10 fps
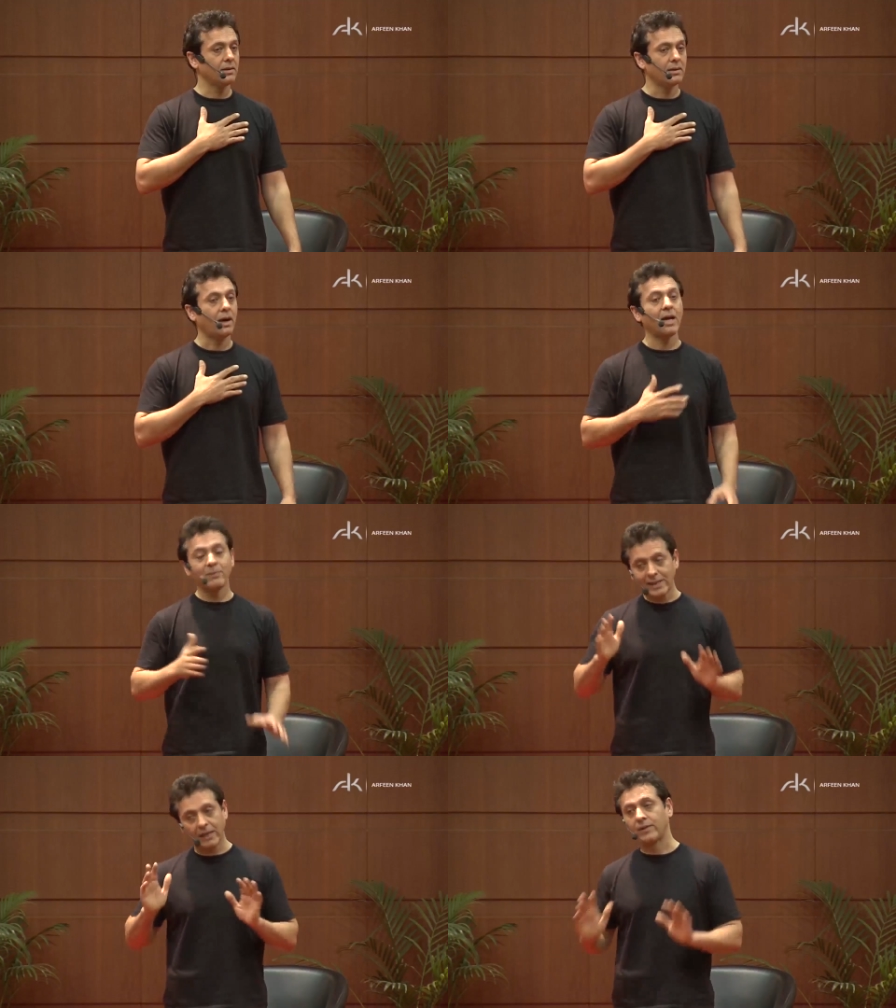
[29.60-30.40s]
I'd
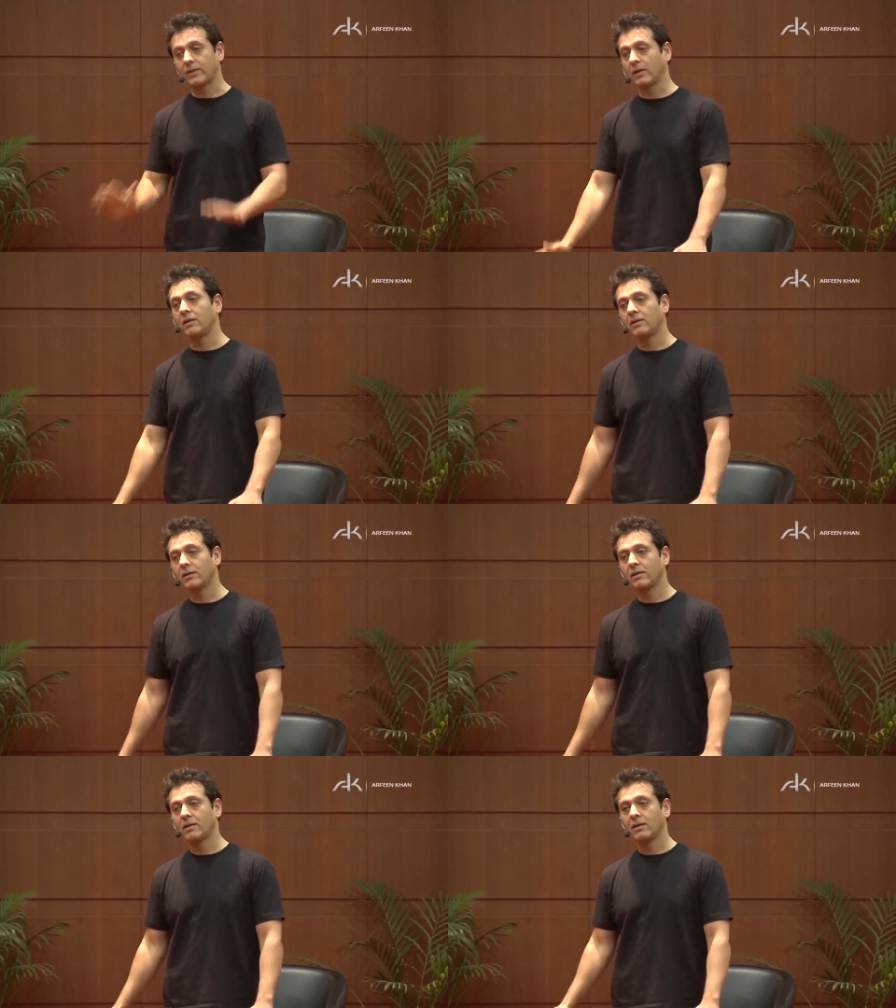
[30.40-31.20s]
be in Africa.
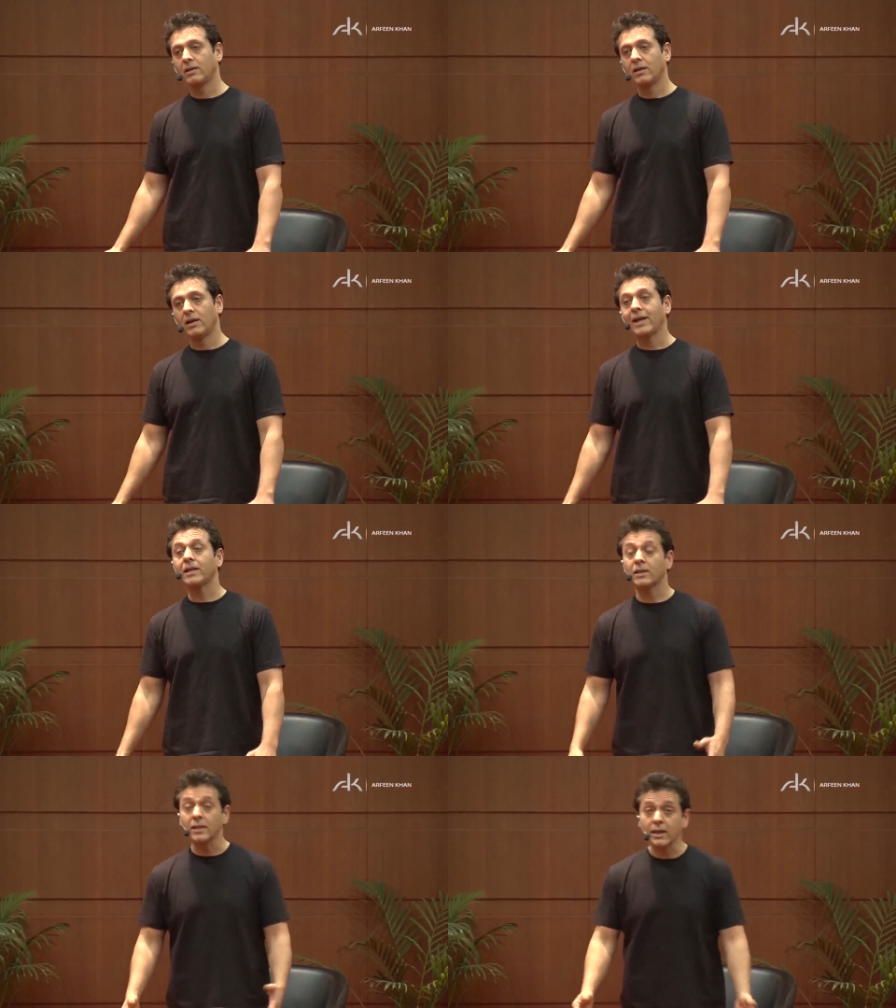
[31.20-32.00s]
I
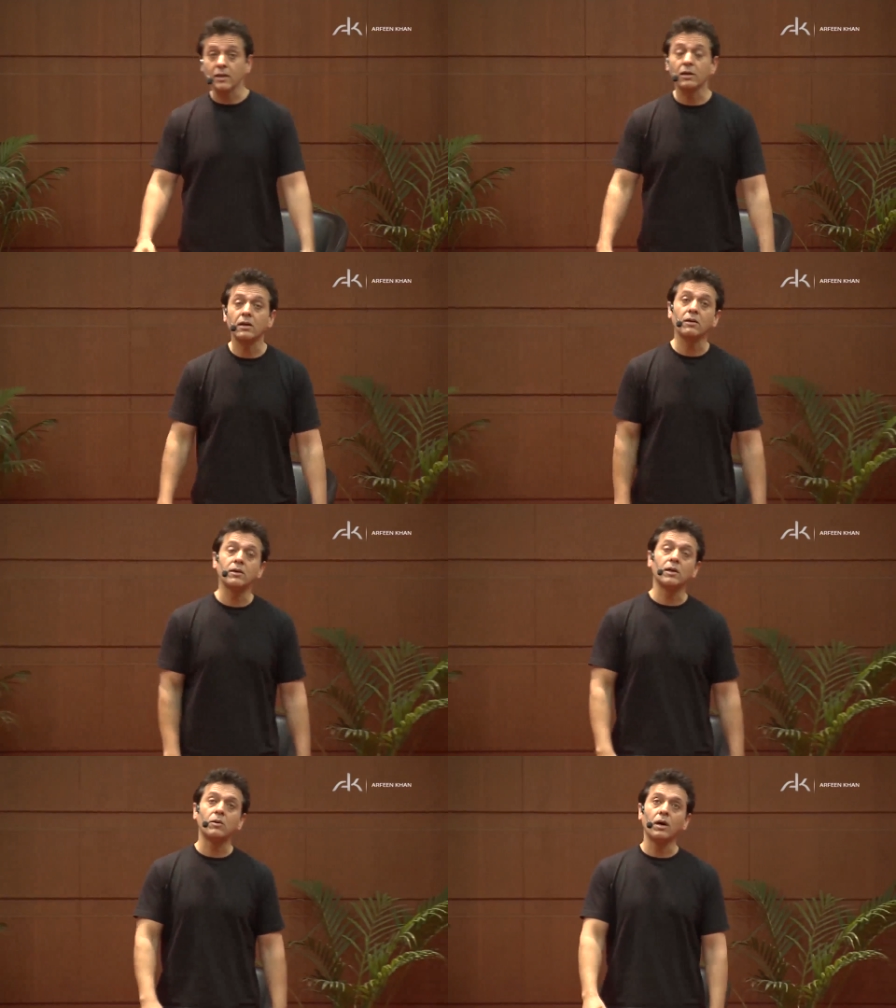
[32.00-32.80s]
can sit there and go,
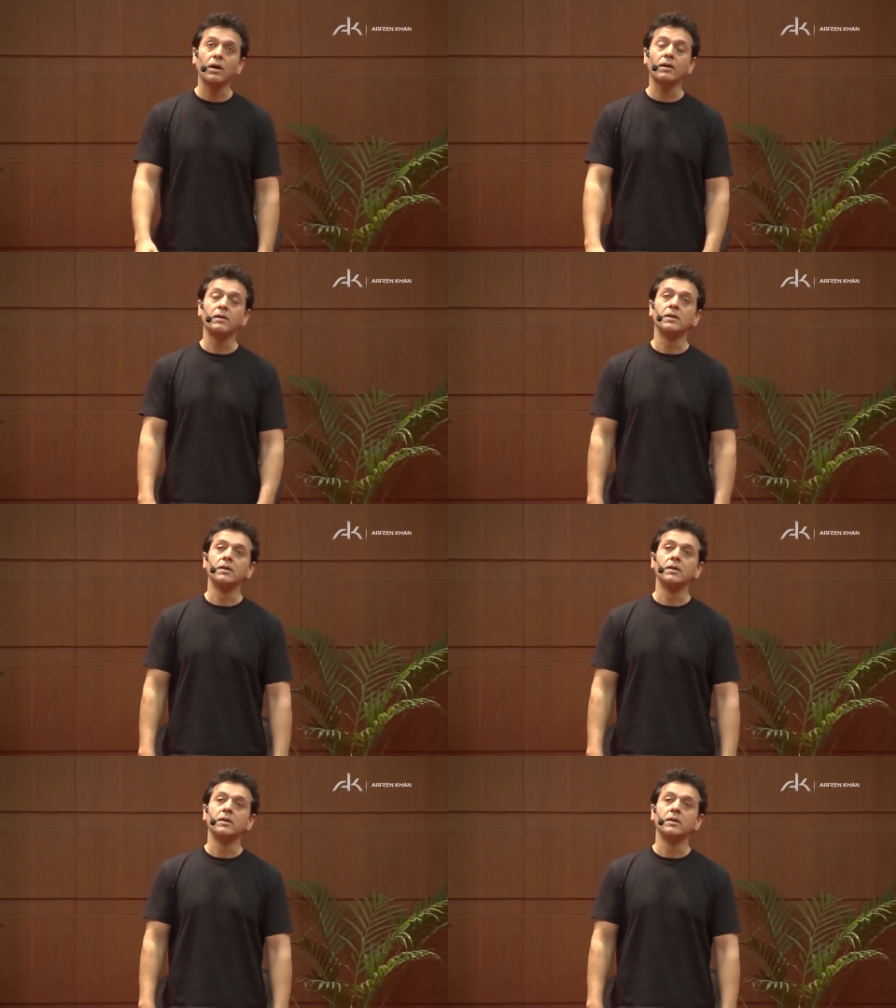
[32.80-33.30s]
you know what?